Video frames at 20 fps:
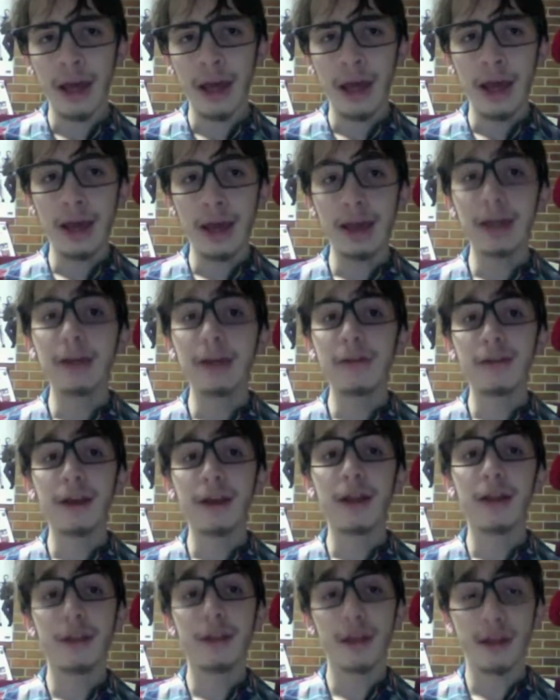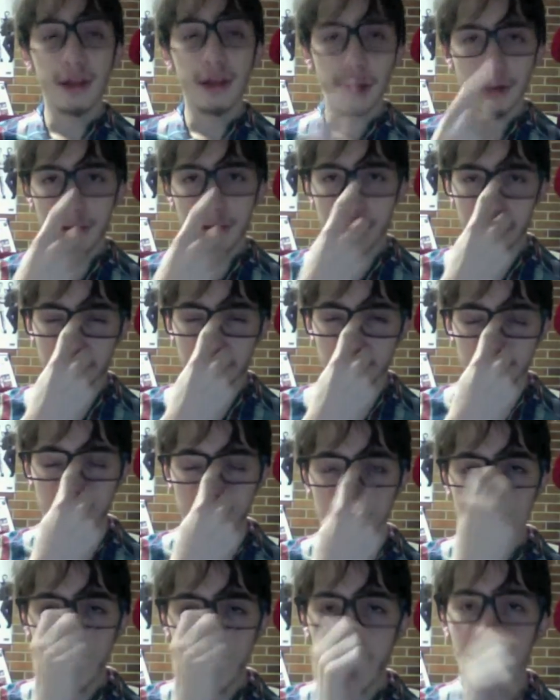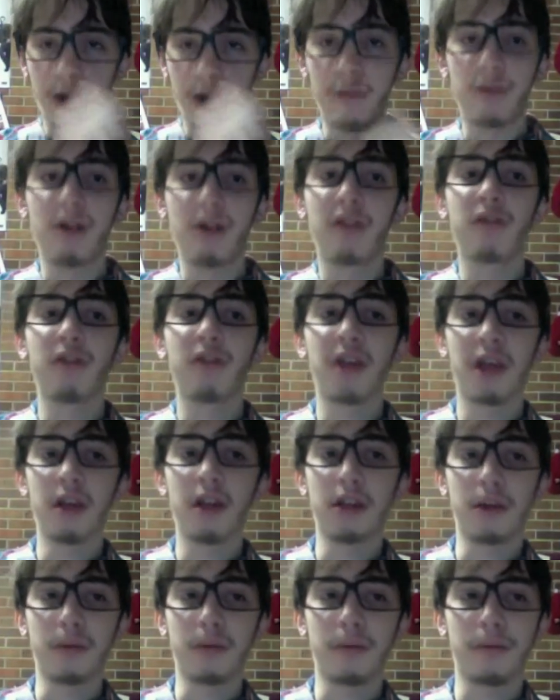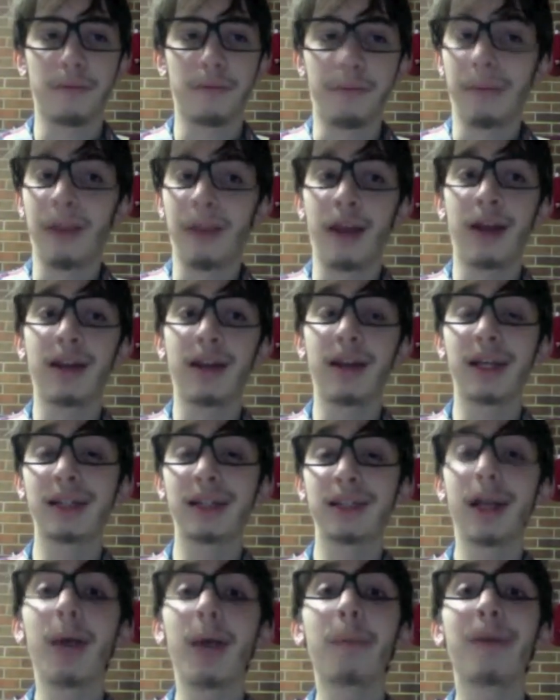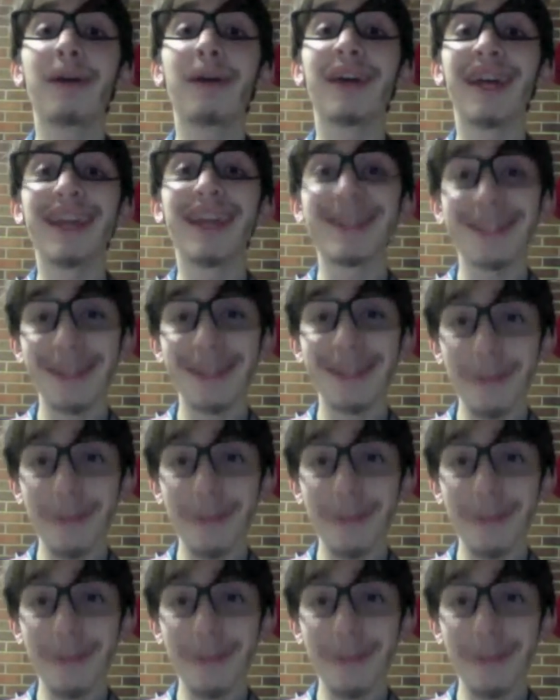is the 1925 Phantom. Next up is the